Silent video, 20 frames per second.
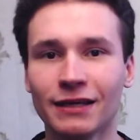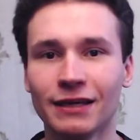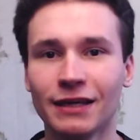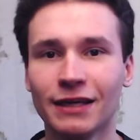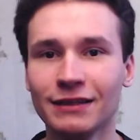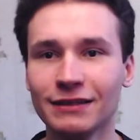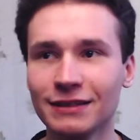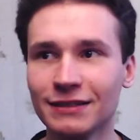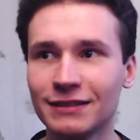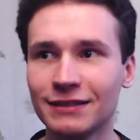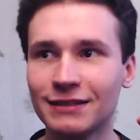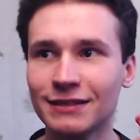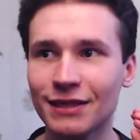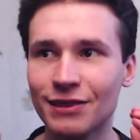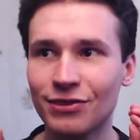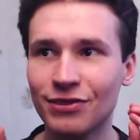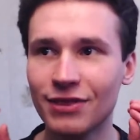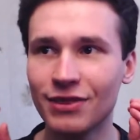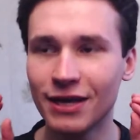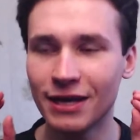it is
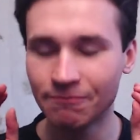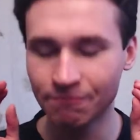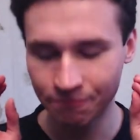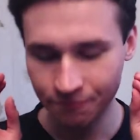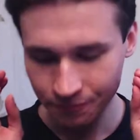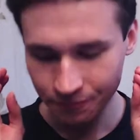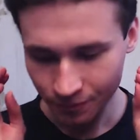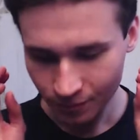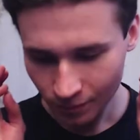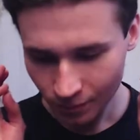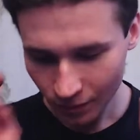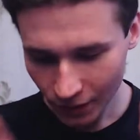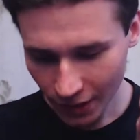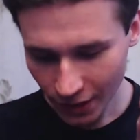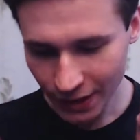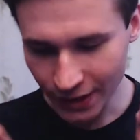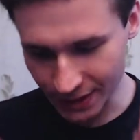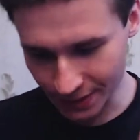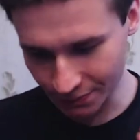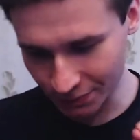the
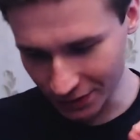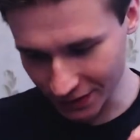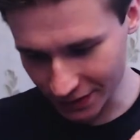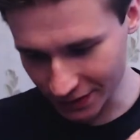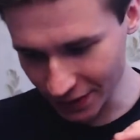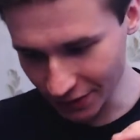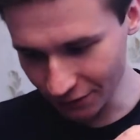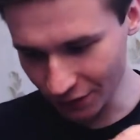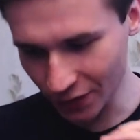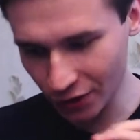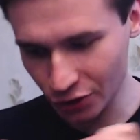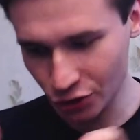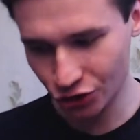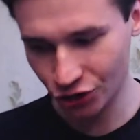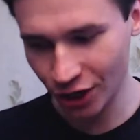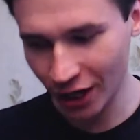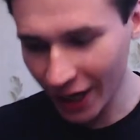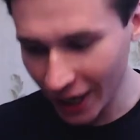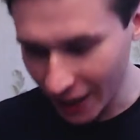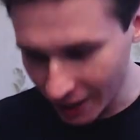specific
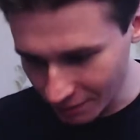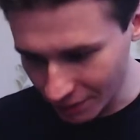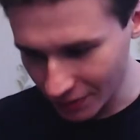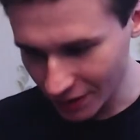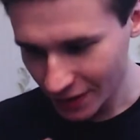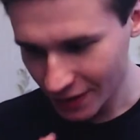shape